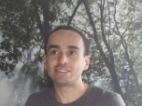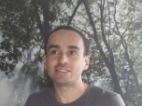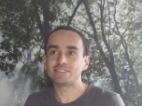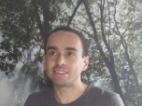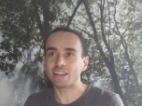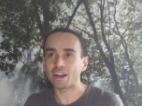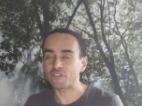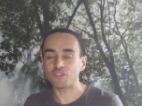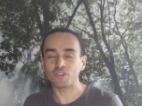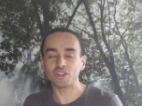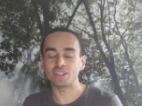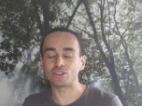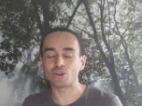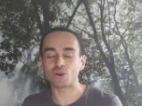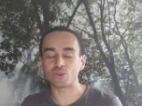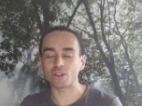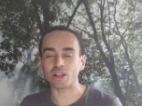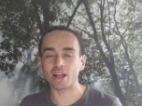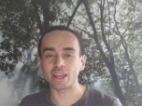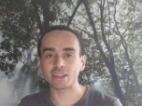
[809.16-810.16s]
definitely
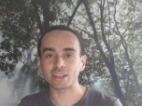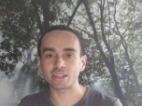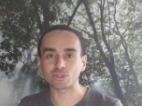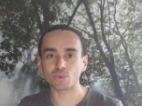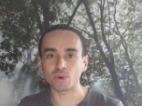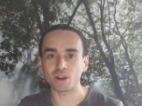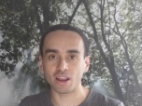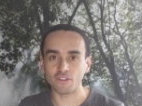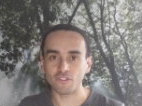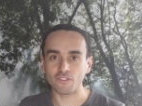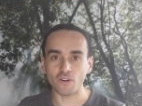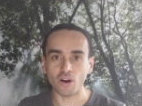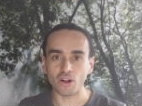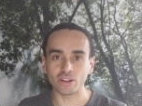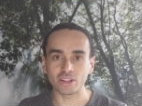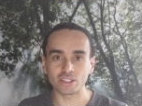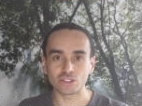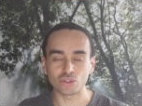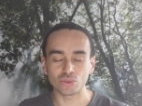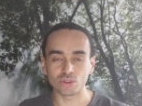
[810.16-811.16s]
don't like is when I fall
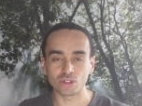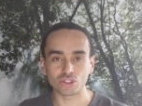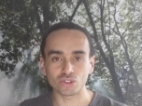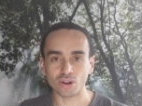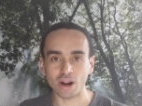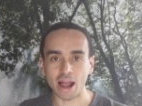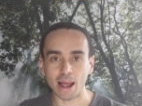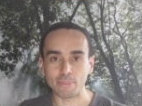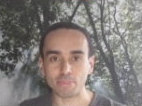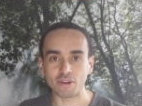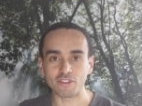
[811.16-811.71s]
into a trap